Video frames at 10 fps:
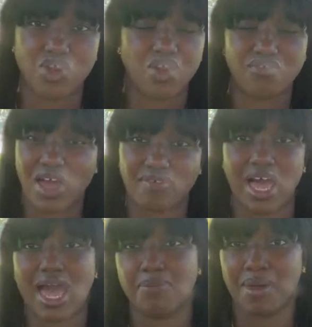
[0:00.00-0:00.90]
If you have
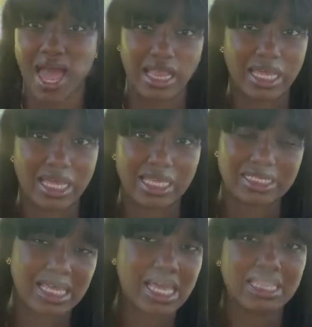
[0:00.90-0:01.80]
a high
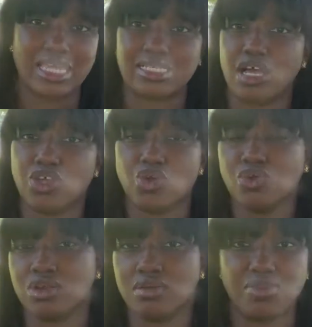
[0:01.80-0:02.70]
balance, they tell
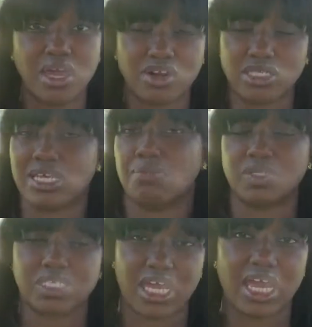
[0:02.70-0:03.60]
you to be under
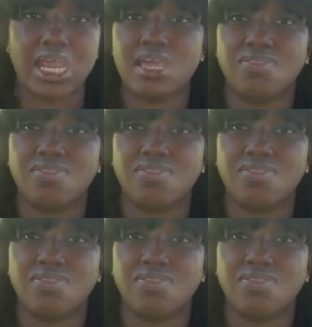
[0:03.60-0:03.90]
10%.